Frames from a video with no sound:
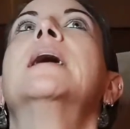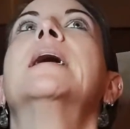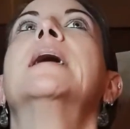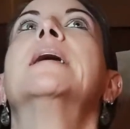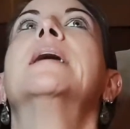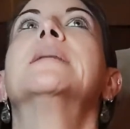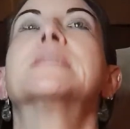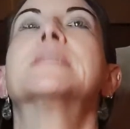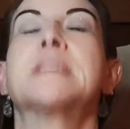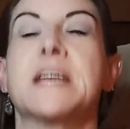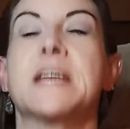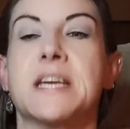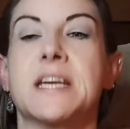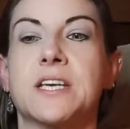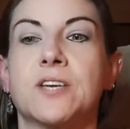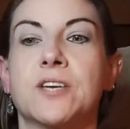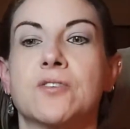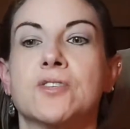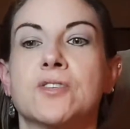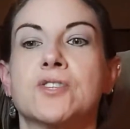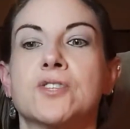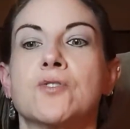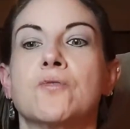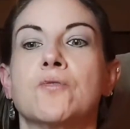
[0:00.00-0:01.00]
take your
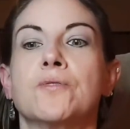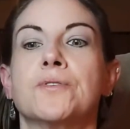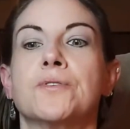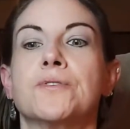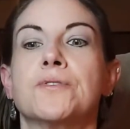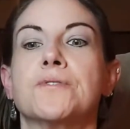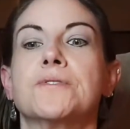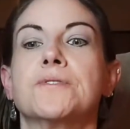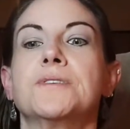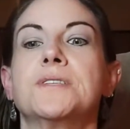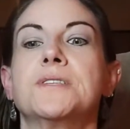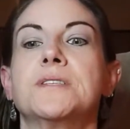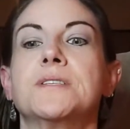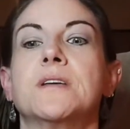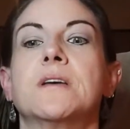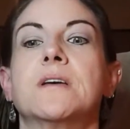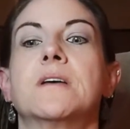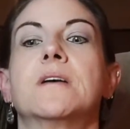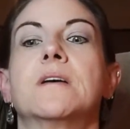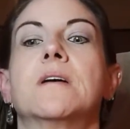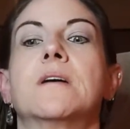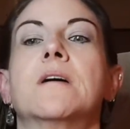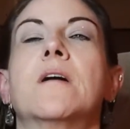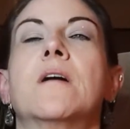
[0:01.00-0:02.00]
shoulders
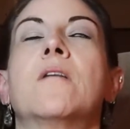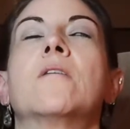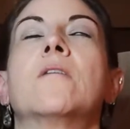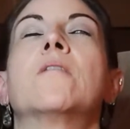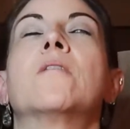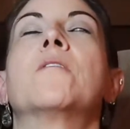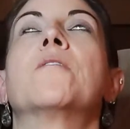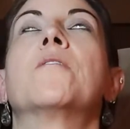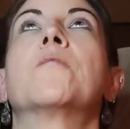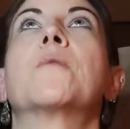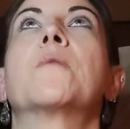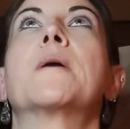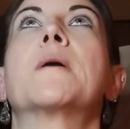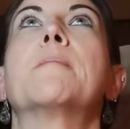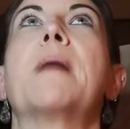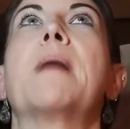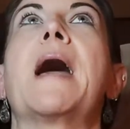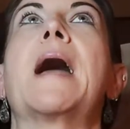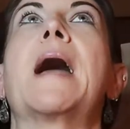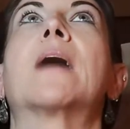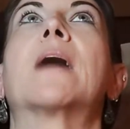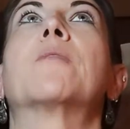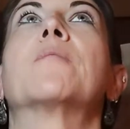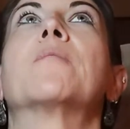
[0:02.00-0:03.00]
all the way
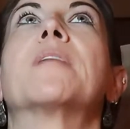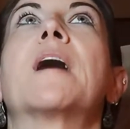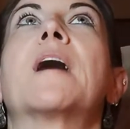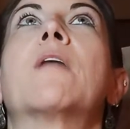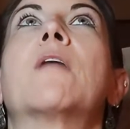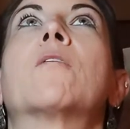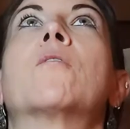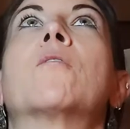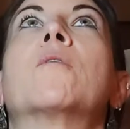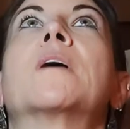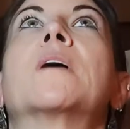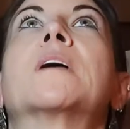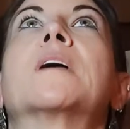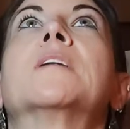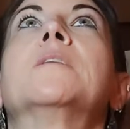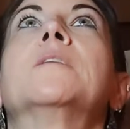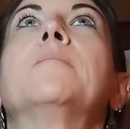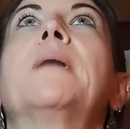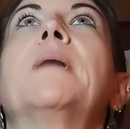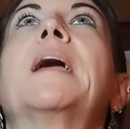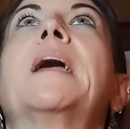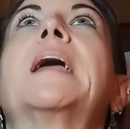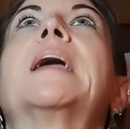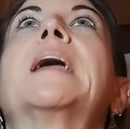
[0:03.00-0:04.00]
back without going into
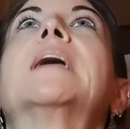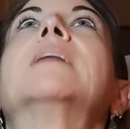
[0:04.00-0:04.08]
pain.